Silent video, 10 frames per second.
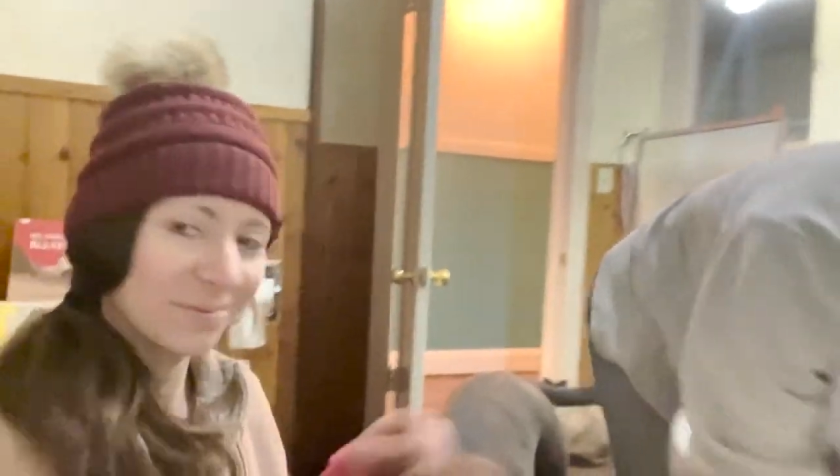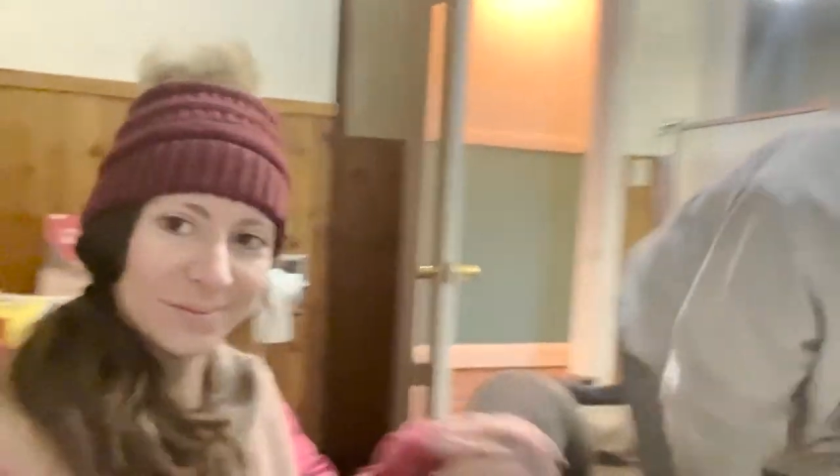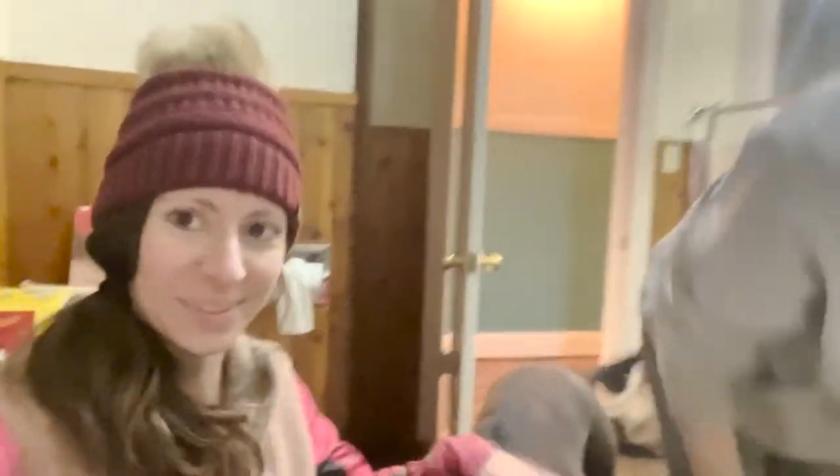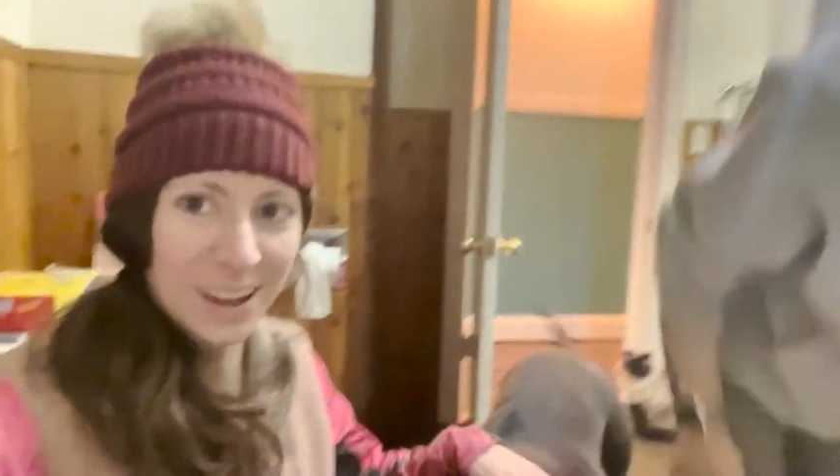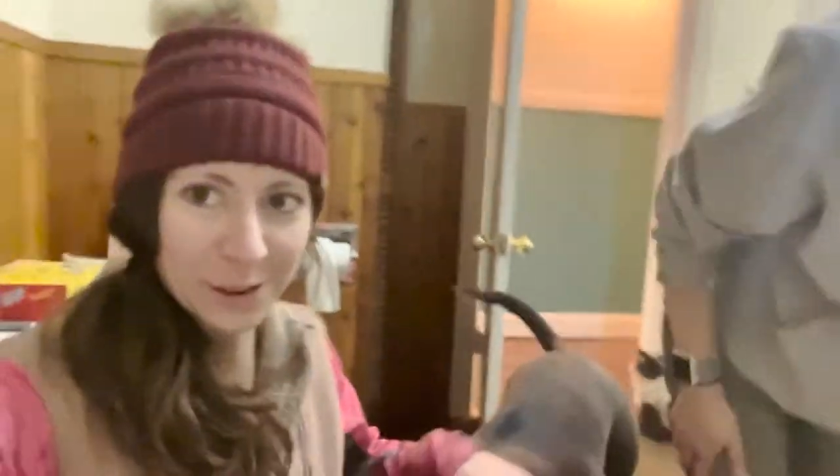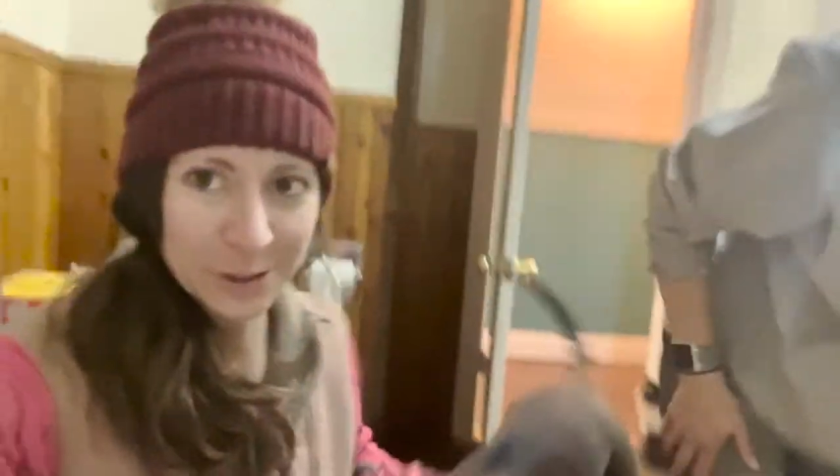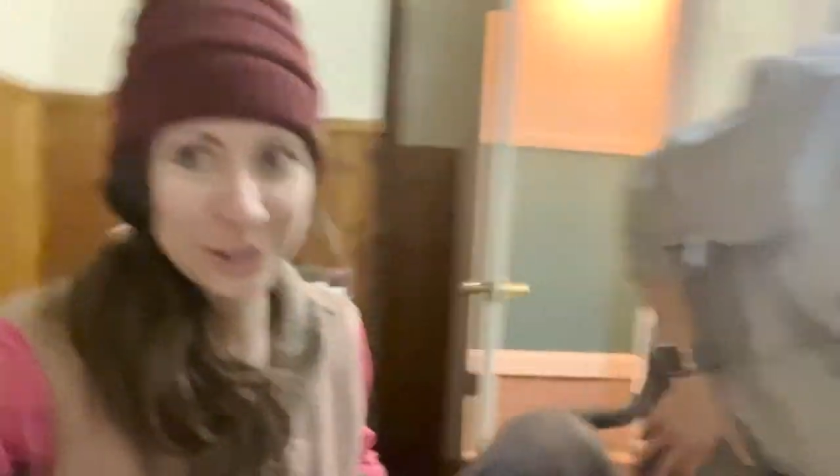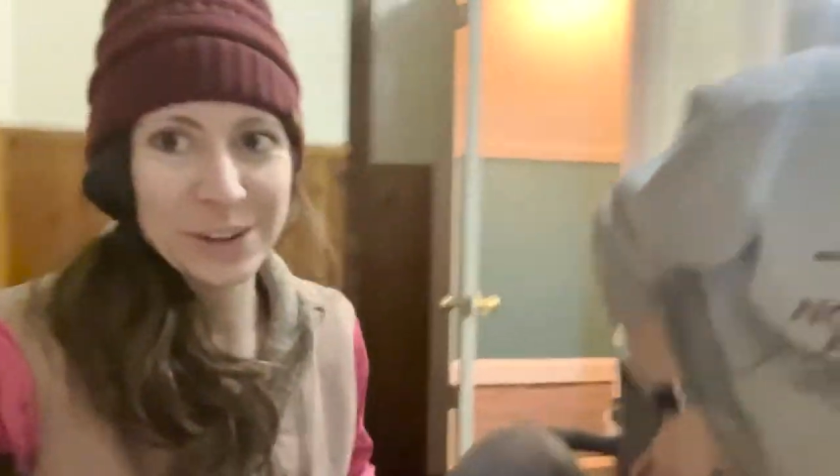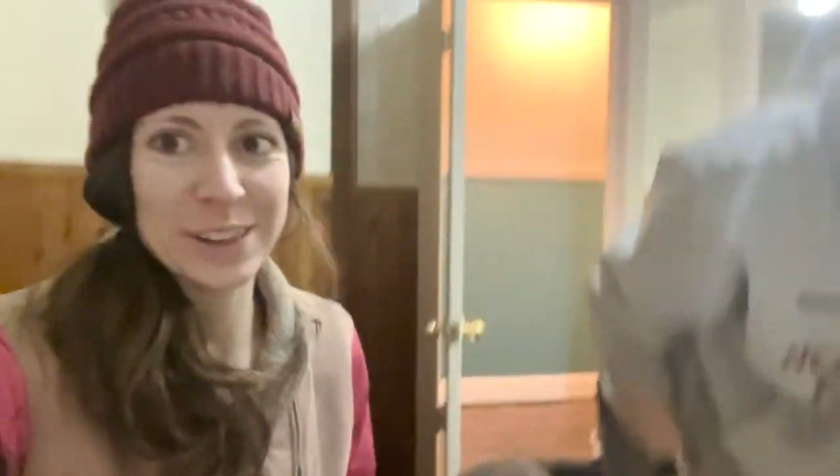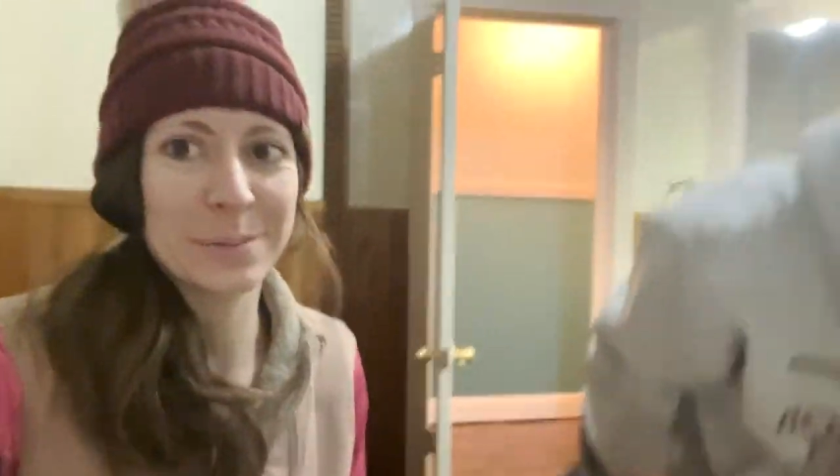Now that we're
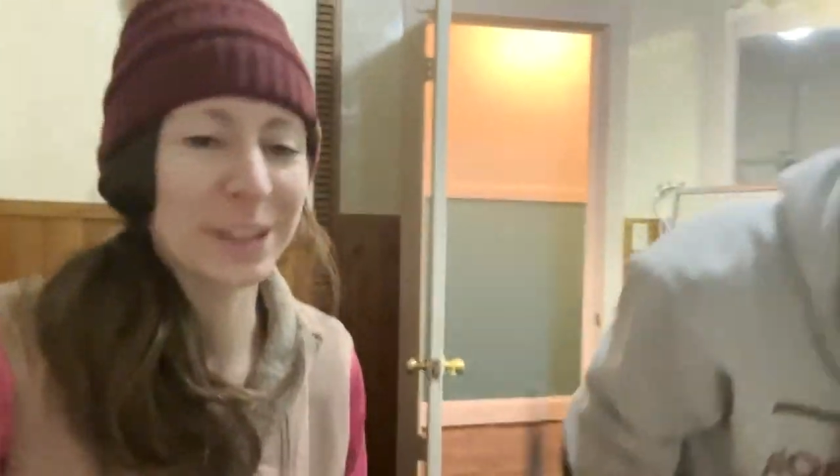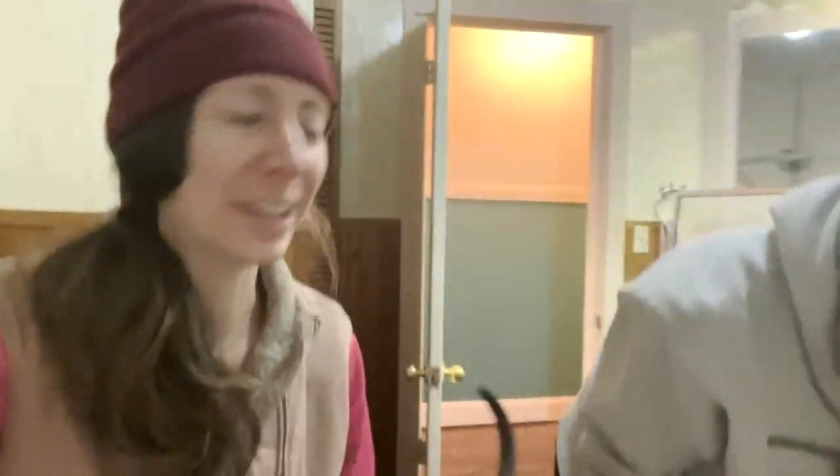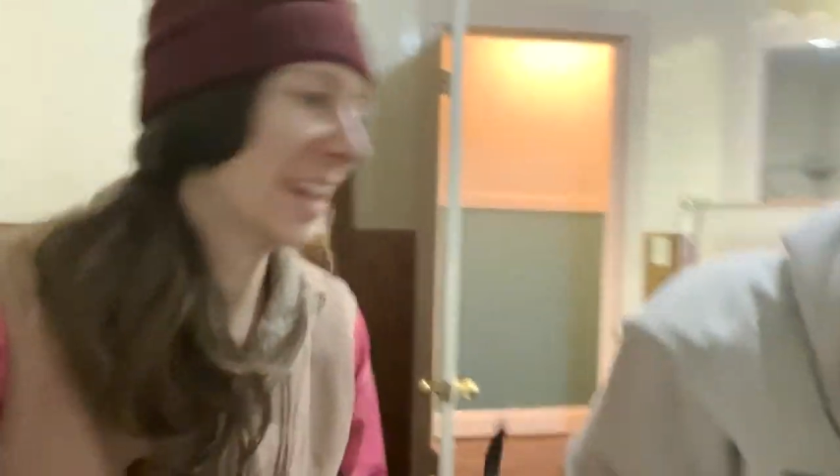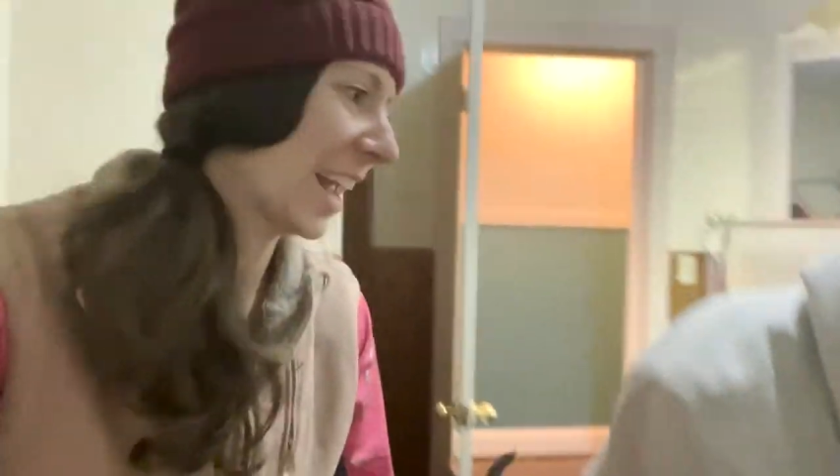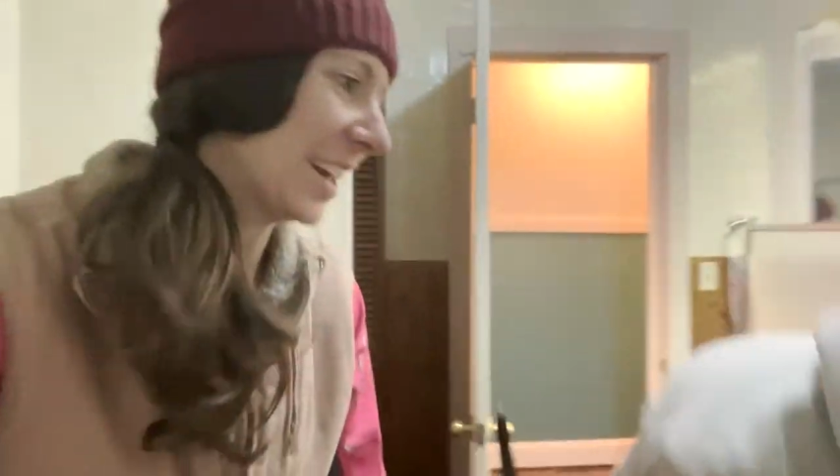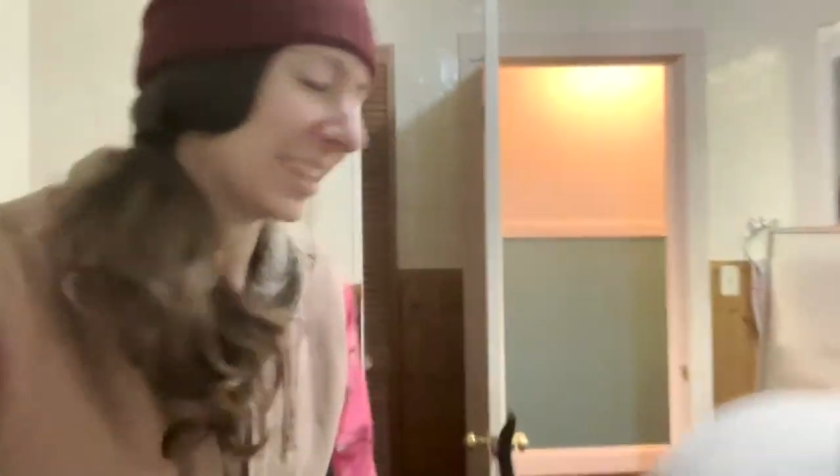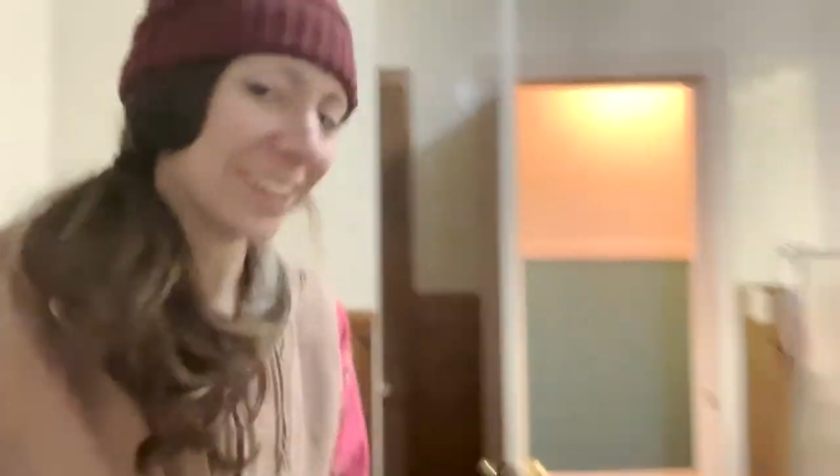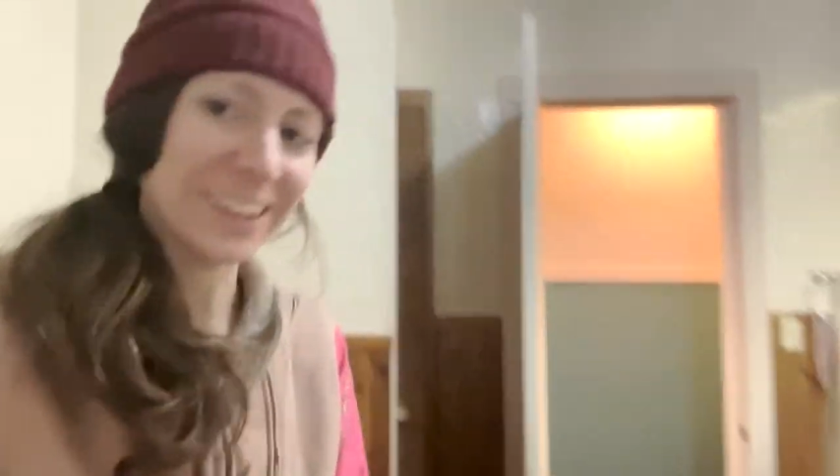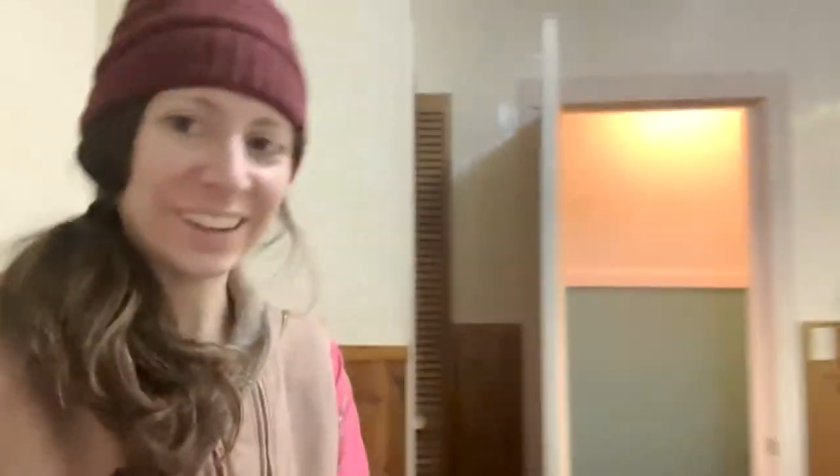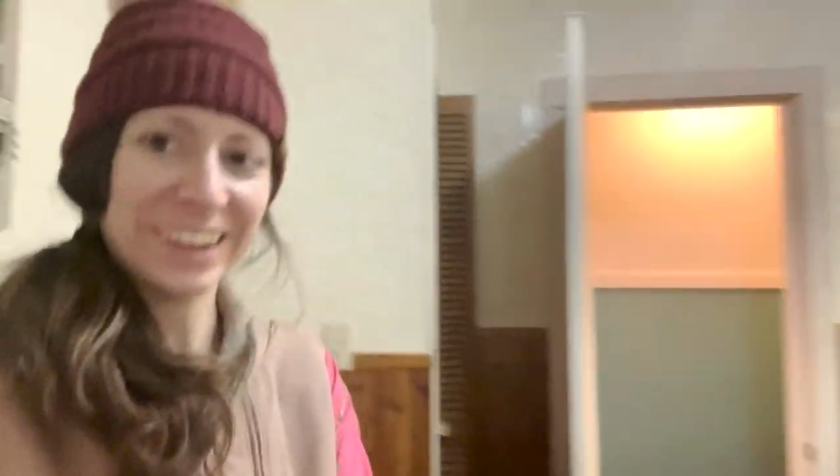doing them at like 8
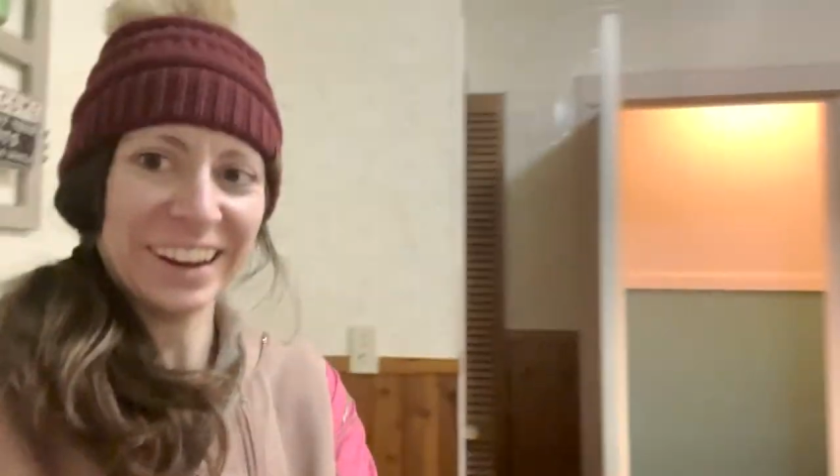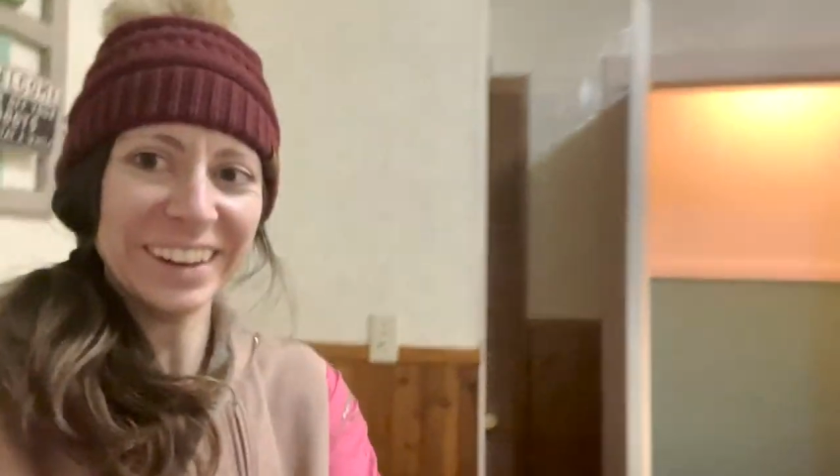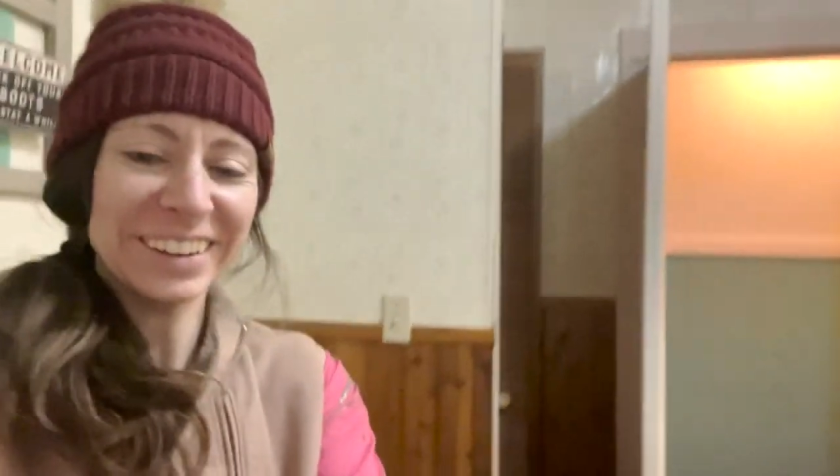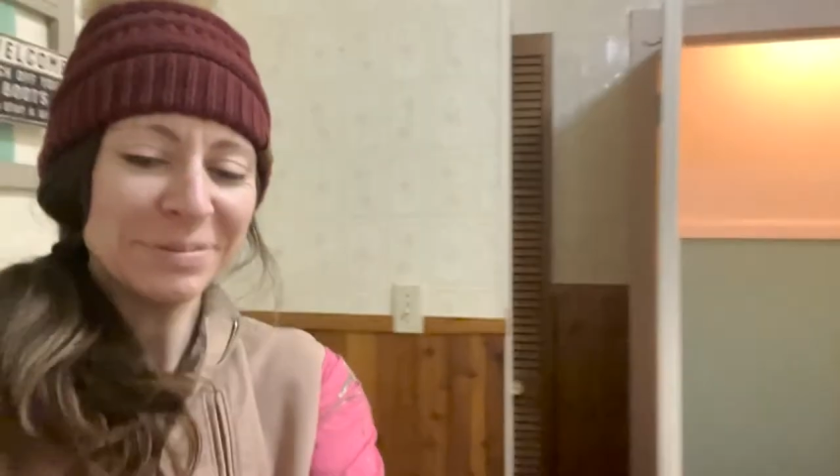o'clock at night.